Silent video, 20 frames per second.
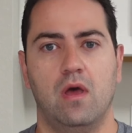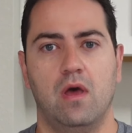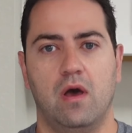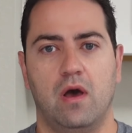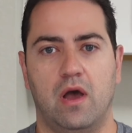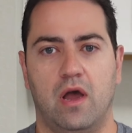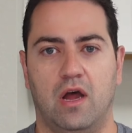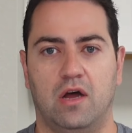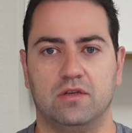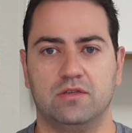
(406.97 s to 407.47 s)

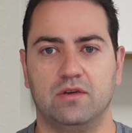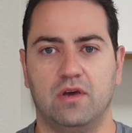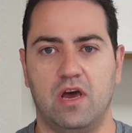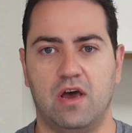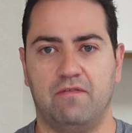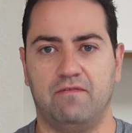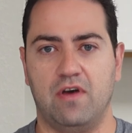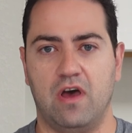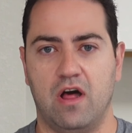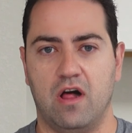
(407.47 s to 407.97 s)
I also
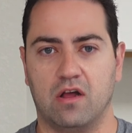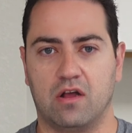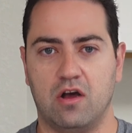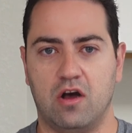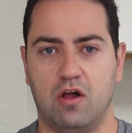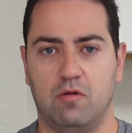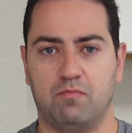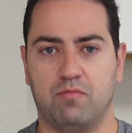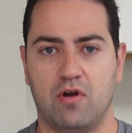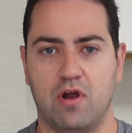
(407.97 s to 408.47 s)
have
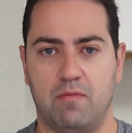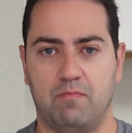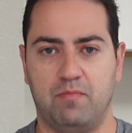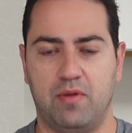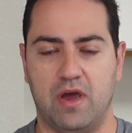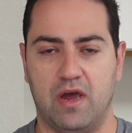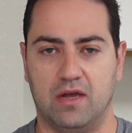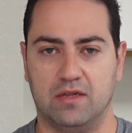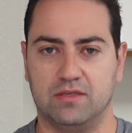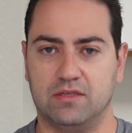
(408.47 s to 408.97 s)
alcohol prep
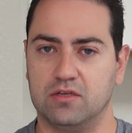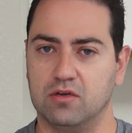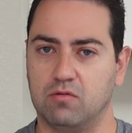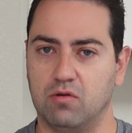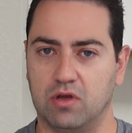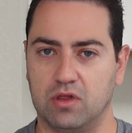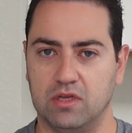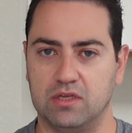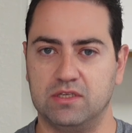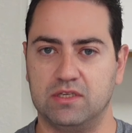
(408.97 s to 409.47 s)
pads to
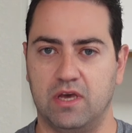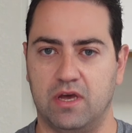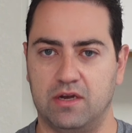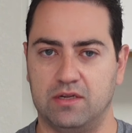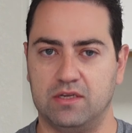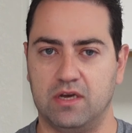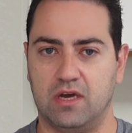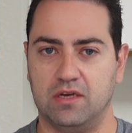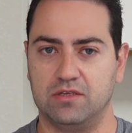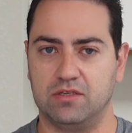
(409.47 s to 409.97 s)
quickly
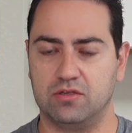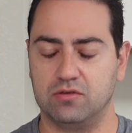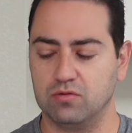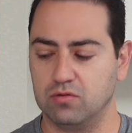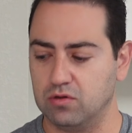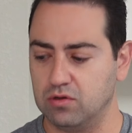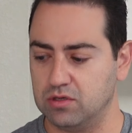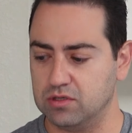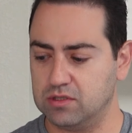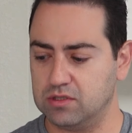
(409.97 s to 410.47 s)
sanitize
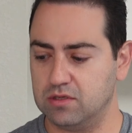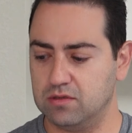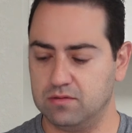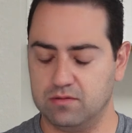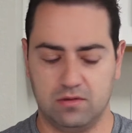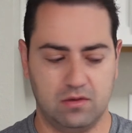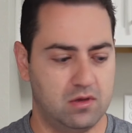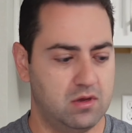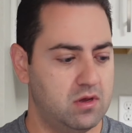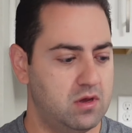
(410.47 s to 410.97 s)
tools,
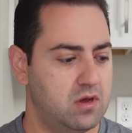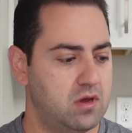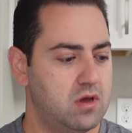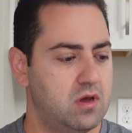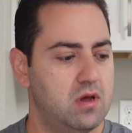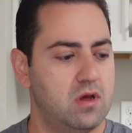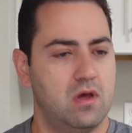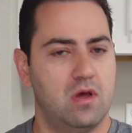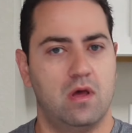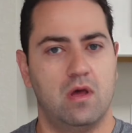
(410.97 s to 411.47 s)

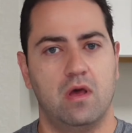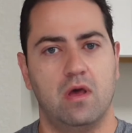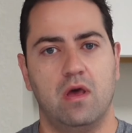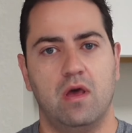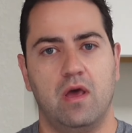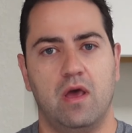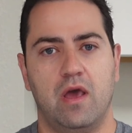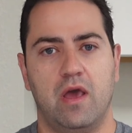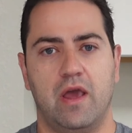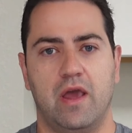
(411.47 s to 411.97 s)

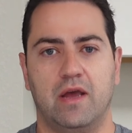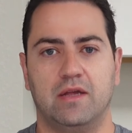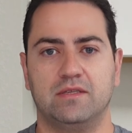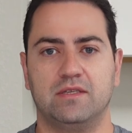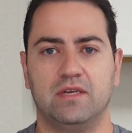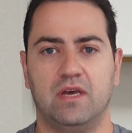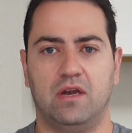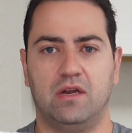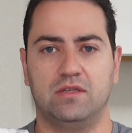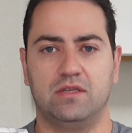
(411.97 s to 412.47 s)
hand
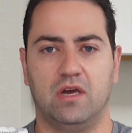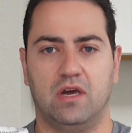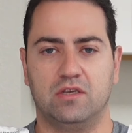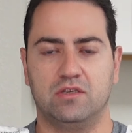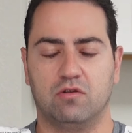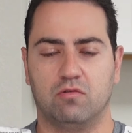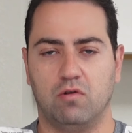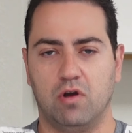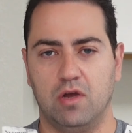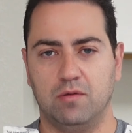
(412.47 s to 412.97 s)

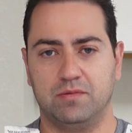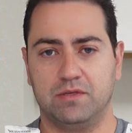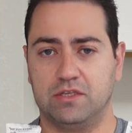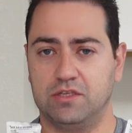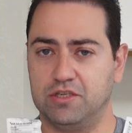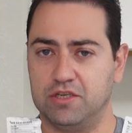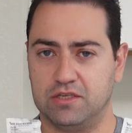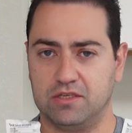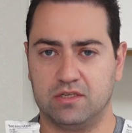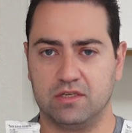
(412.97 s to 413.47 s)
sanitizer wipes
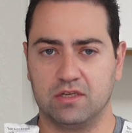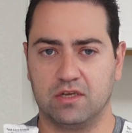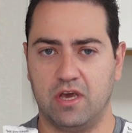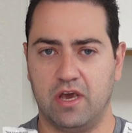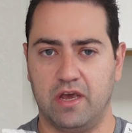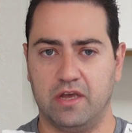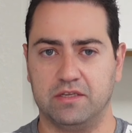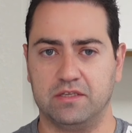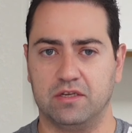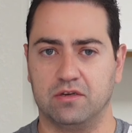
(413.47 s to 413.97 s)
just in
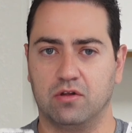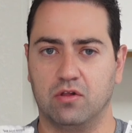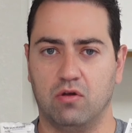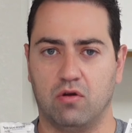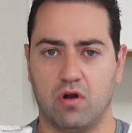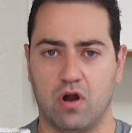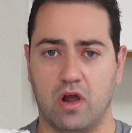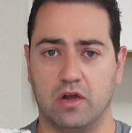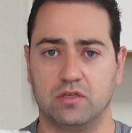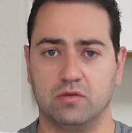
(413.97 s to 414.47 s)
case, and
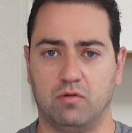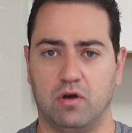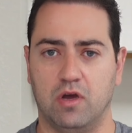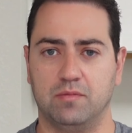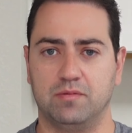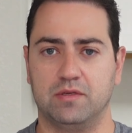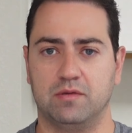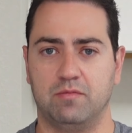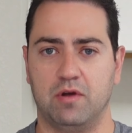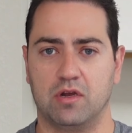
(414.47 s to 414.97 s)
Clorox
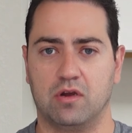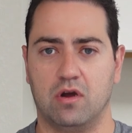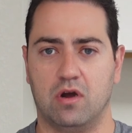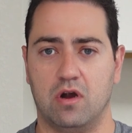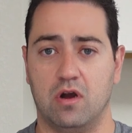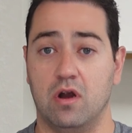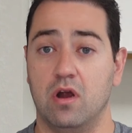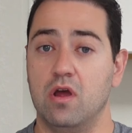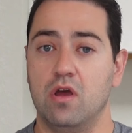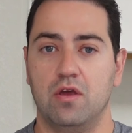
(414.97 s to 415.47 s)
wipes in my
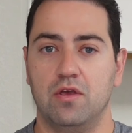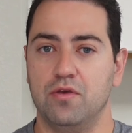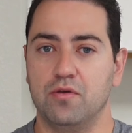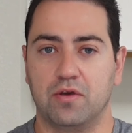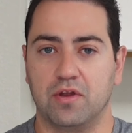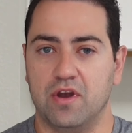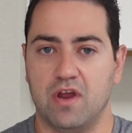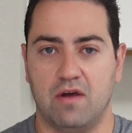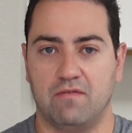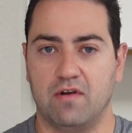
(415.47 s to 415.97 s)
car. You
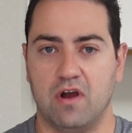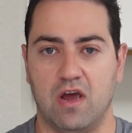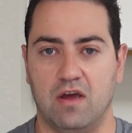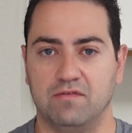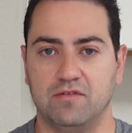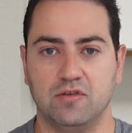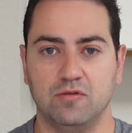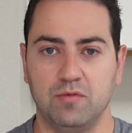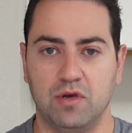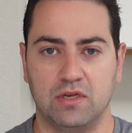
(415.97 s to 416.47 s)
can never
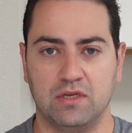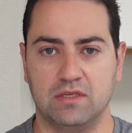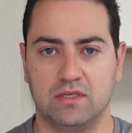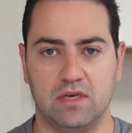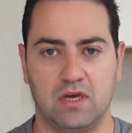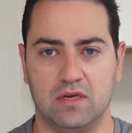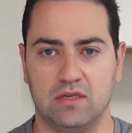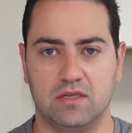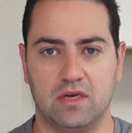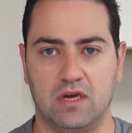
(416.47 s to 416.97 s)
have too many
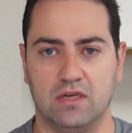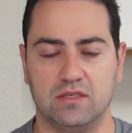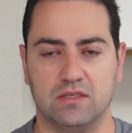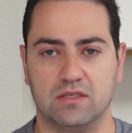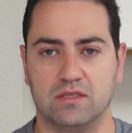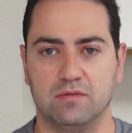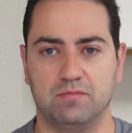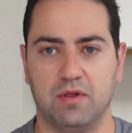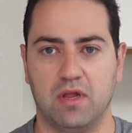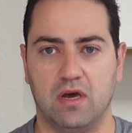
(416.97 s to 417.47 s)
sanitizing
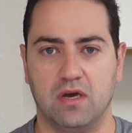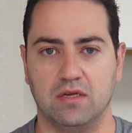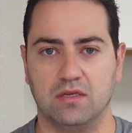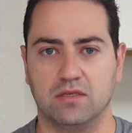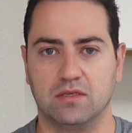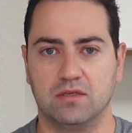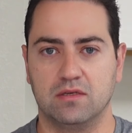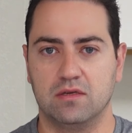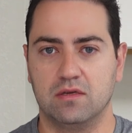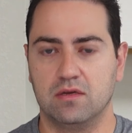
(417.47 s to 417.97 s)
supplies.